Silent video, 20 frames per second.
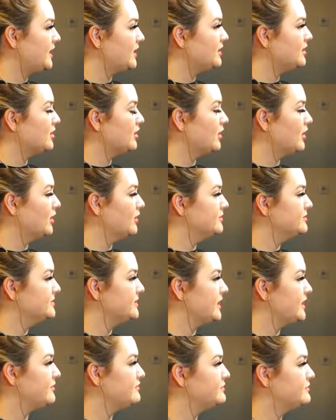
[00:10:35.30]
take
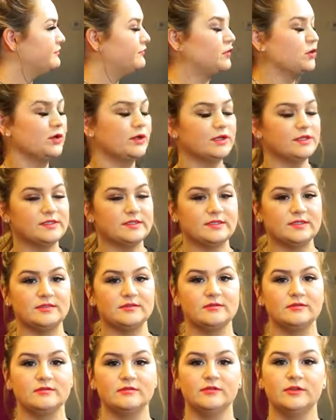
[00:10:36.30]
on day four's
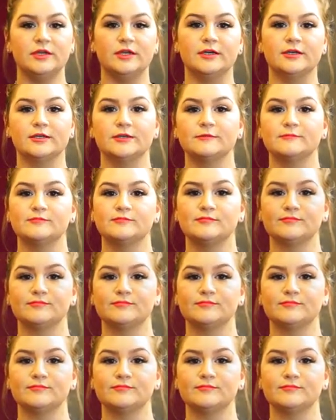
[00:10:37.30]
look.